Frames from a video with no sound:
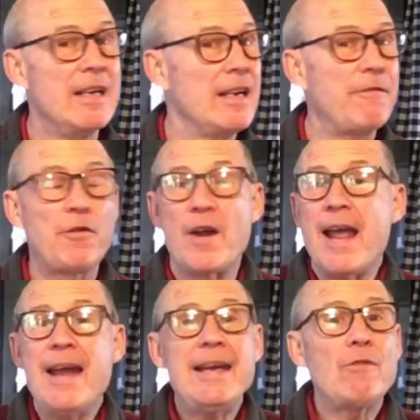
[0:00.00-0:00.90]
If for
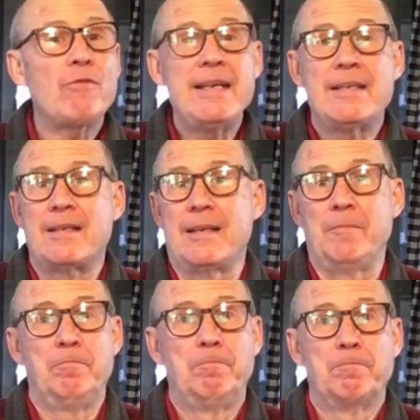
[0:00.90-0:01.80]
any reason